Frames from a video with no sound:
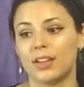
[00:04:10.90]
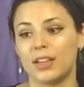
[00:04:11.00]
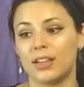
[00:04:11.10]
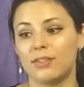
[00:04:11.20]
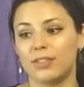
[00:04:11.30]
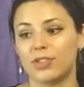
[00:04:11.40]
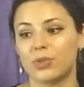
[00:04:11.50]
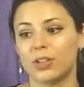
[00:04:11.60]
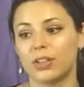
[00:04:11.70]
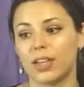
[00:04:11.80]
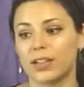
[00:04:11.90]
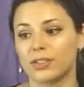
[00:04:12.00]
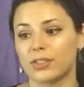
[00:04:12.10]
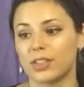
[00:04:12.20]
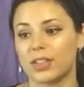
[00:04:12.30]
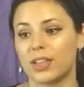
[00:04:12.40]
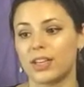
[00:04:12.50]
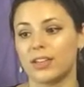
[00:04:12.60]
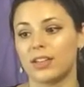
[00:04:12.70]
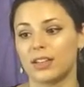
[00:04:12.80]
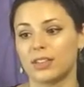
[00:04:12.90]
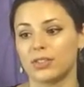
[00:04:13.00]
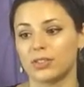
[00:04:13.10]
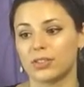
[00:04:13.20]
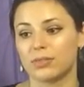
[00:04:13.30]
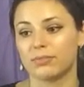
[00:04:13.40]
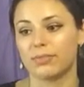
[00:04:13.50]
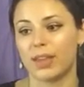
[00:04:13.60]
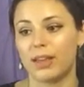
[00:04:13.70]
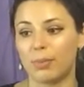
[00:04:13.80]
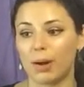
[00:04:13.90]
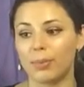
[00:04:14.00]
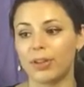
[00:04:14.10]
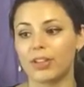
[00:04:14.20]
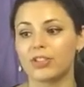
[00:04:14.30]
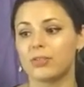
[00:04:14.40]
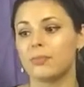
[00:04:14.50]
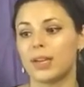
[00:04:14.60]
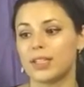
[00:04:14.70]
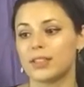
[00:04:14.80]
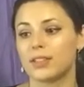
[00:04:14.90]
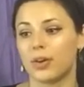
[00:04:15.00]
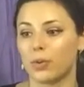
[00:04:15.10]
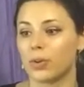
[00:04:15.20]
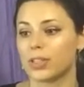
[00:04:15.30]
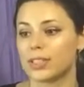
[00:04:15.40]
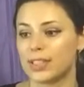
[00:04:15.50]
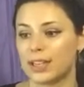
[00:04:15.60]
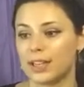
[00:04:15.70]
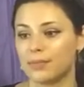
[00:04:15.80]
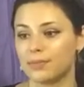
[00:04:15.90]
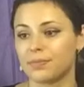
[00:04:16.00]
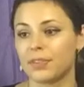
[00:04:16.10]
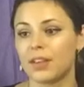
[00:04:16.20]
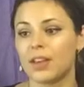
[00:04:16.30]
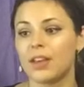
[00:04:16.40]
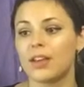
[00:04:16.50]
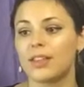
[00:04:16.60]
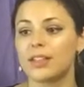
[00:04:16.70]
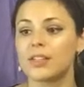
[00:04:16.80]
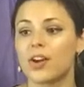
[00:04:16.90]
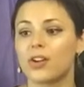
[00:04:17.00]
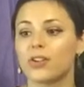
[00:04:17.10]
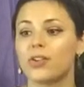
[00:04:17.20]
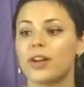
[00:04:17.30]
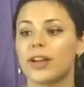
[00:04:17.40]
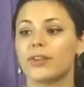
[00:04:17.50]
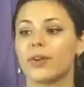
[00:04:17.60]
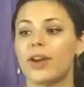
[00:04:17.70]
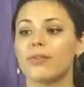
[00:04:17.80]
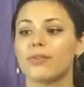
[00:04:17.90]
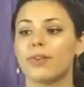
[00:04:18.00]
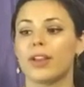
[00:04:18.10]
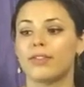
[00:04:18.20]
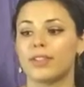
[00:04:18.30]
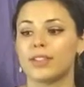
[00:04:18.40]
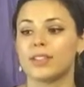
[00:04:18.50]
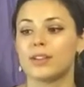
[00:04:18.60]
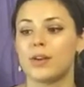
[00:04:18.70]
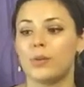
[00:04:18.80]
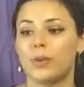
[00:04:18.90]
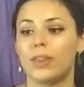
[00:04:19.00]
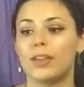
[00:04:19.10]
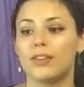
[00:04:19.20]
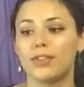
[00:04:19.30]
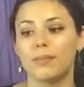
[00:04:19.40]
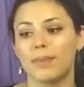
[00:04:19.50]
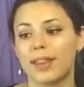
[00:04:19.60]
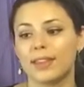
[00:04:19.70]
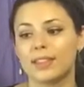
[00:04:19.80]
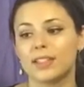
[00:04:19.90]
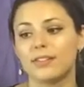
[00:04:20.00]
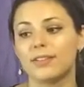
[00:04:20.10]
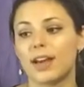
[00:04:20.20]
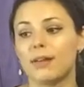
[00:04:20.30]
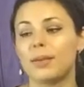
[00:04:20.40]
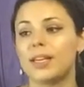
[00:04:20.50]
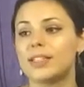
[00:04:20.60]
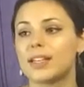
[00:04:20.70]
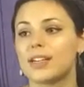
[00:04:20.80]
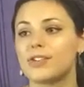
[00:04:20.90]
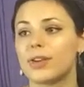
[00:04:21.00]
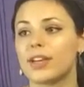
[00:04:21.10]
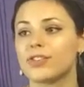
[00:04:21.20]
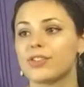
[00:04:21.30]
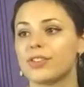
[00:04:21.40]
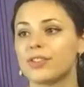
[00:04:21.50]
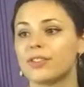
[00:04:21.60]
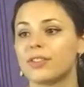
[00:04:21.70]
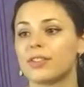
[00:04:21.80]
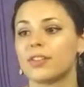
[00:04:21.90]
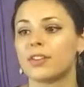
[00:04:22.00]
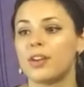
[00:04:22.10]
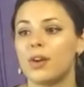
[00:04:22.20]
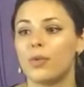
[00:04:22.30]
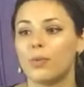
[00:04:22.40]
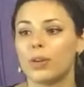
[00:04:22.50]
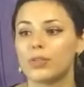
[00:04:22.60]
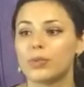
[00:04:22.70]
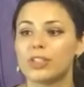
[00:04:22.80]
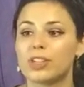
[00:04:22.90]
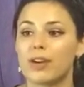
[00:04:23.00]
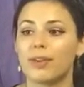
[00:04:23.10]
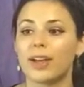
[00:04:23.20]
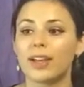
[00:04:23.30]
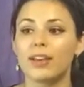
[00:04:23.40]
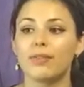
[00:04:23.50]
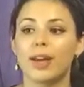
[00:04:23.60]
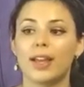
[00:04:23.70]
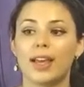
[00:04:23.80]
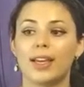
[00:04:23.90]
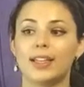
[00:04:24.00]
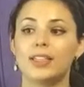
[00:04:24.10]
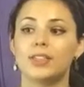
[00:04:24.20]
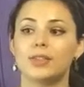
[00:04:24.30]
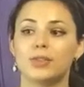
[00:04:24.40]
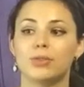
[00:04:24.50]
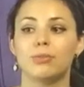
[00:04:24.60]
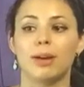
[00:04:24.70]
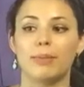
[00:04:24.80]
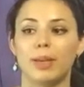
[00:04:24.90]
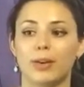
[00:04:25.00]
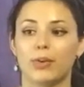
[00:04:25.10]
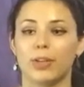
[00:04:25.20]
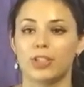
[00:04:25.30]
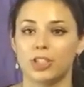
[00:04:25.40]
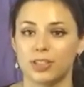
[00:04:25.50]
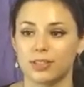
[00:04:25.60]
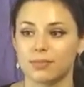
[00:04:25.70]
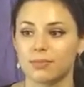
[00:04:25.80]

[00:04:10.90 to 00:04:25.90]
Individual Counseling in Adults, a population-based cohort study. This article had great relevance with the different methods of diabetes education, which was directly related to my PICO question.